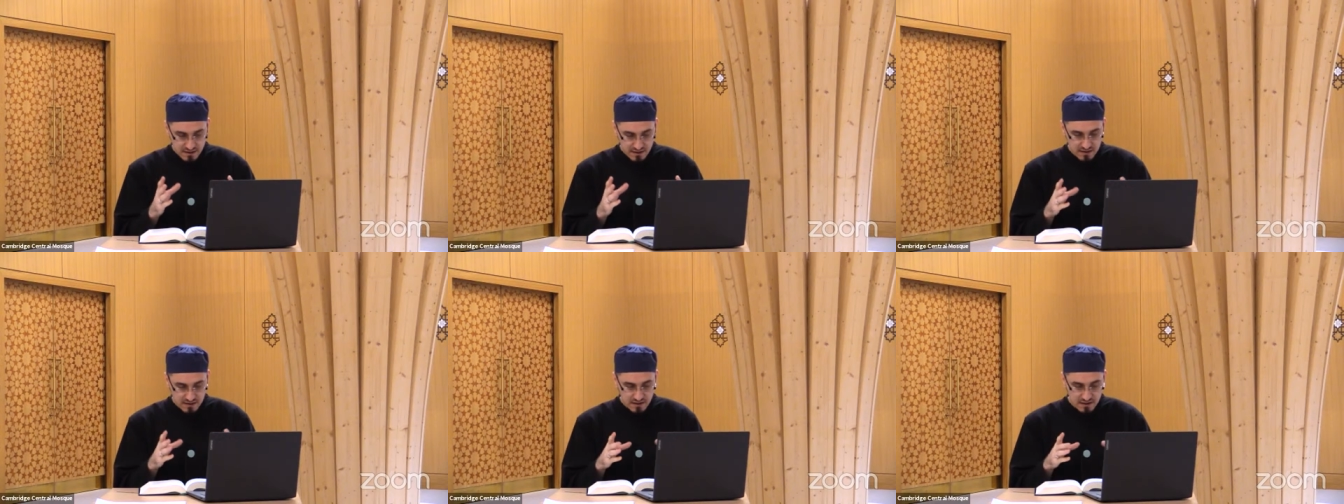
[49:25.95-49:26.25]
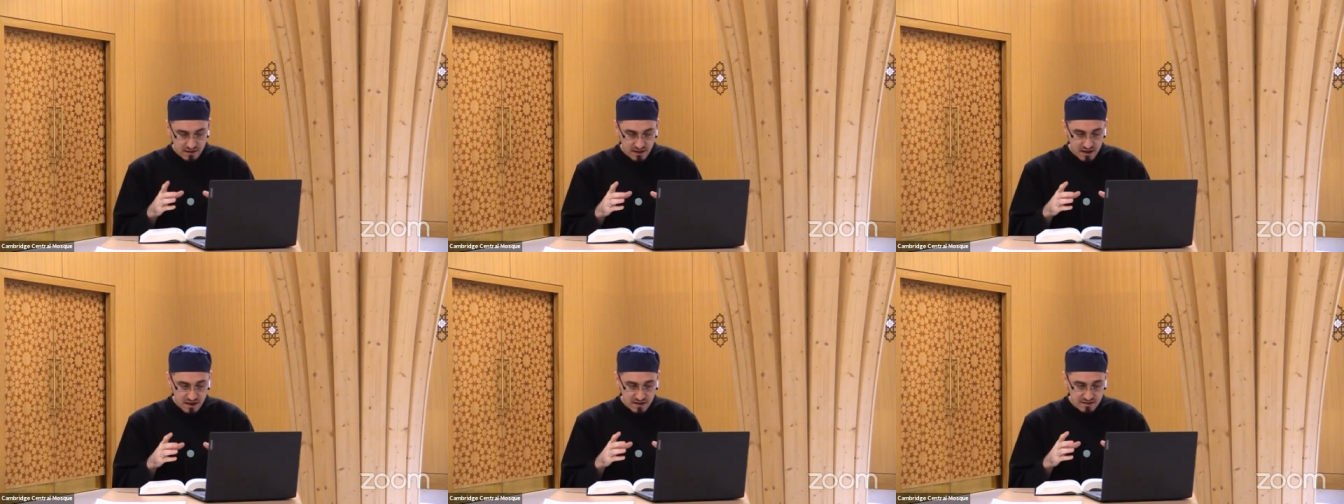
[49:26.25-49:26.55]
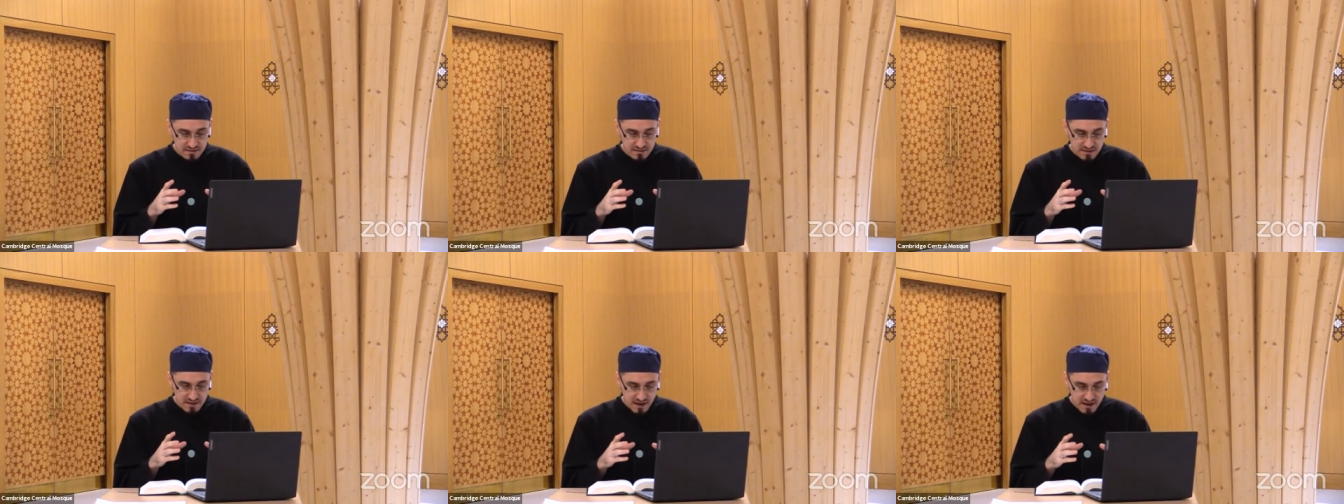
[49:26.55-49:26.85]
the
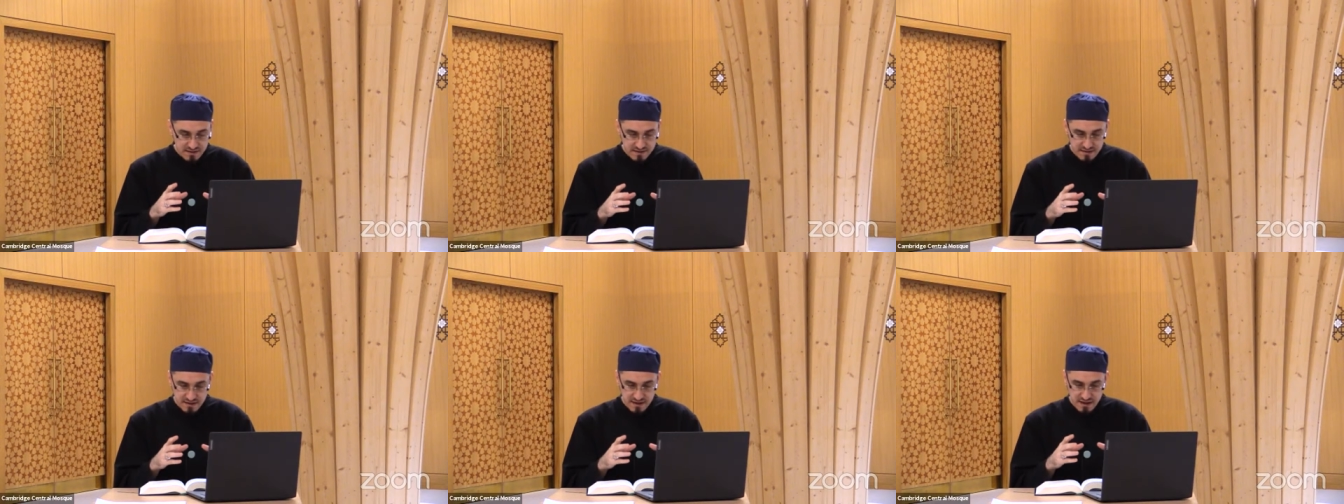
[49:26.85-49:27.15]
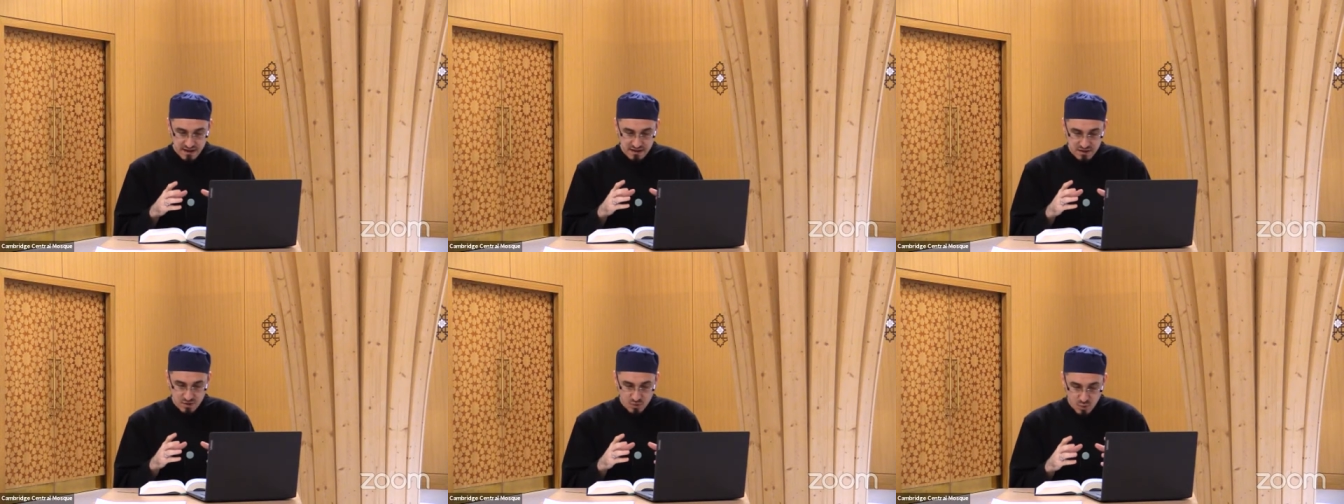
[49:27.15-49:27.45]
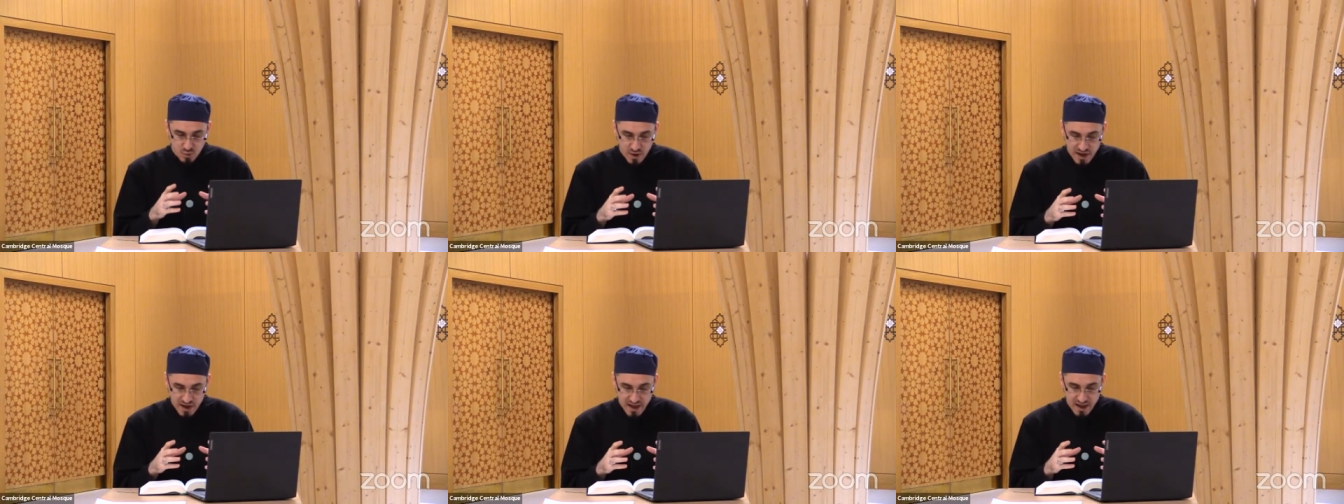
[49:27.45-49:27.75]
glass as it
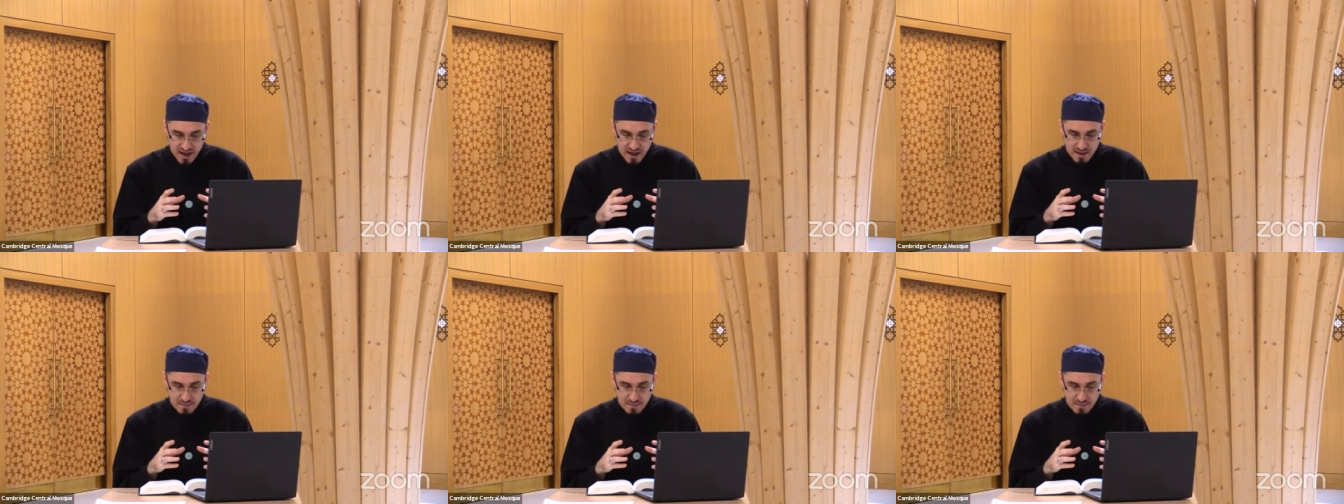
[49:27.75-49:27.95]
were